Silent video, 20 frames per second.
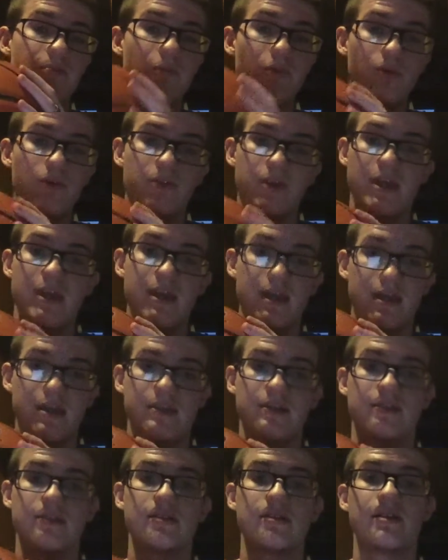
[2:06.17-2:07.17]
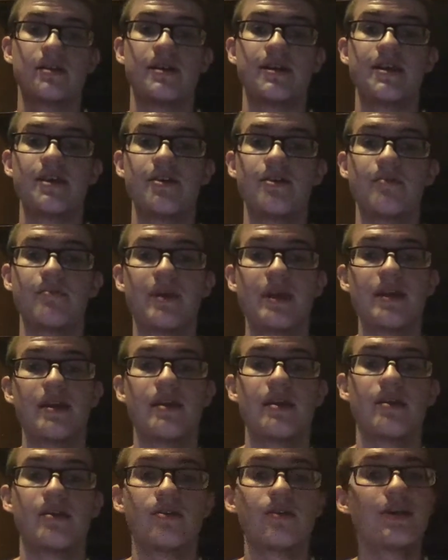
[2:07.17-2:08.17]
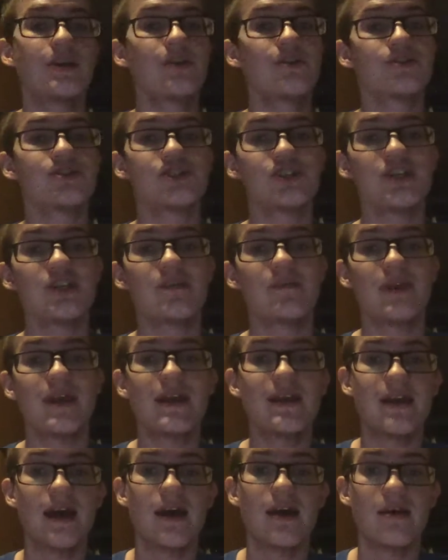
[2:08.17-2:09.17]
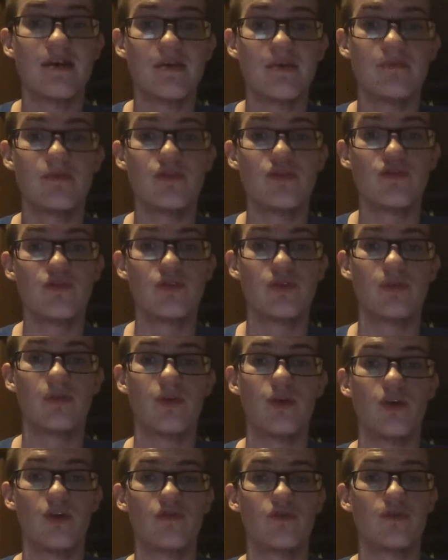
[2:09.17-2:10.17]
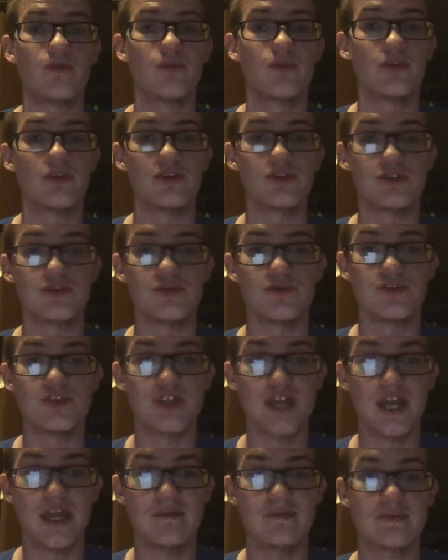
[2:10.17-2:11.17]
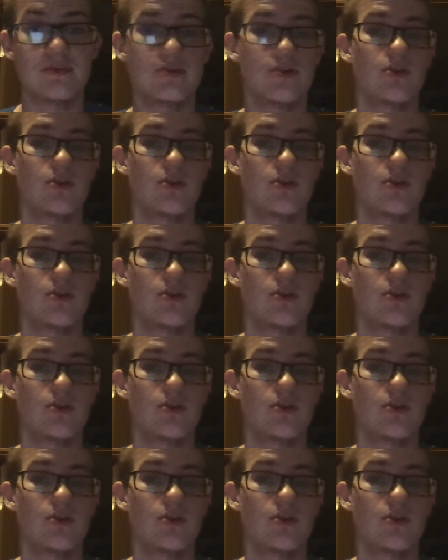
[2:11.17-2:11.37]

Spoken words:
both hands, he or she may not move the ball for more than 2 steps,